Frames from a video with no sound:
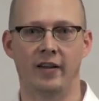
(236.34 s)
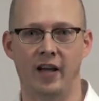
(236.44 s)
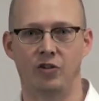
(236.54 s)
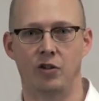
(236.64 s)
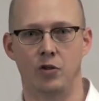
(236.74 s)
of
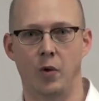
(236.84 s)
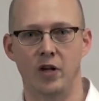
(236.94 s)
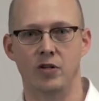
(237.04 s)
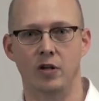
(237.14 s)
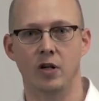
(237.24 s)
that
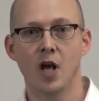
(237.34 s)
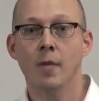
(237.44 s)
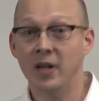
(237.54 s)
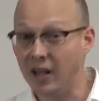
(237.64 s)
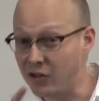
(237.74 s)
situation,
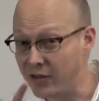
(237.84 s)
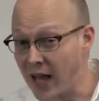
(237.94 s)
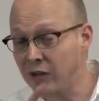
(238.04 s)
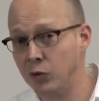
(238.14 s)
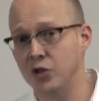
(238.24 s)
because
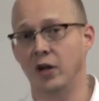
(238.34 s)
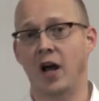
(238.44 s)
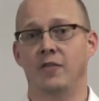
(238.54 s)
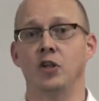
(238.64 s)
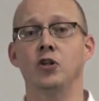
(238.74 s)
that's what you're going to
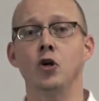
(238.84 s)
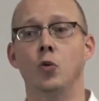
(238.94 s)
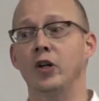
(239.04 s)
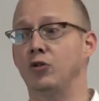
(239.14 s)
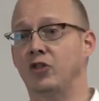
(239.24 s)
have to do
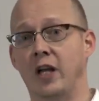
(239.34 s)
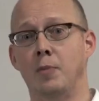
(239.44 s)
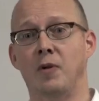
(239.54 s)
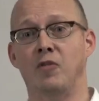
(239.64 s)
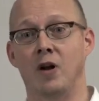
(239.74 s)
when you stand
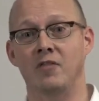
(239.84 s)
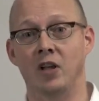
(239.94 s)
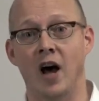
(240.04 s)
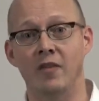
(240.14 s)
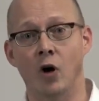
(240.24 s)
up in front of a
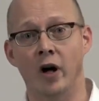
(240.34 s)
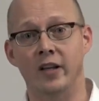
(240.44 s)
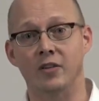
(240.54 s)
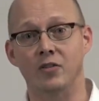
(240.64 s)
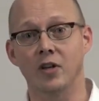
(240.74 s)
live
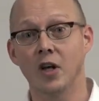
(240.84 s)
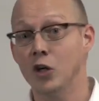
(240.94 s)
audience.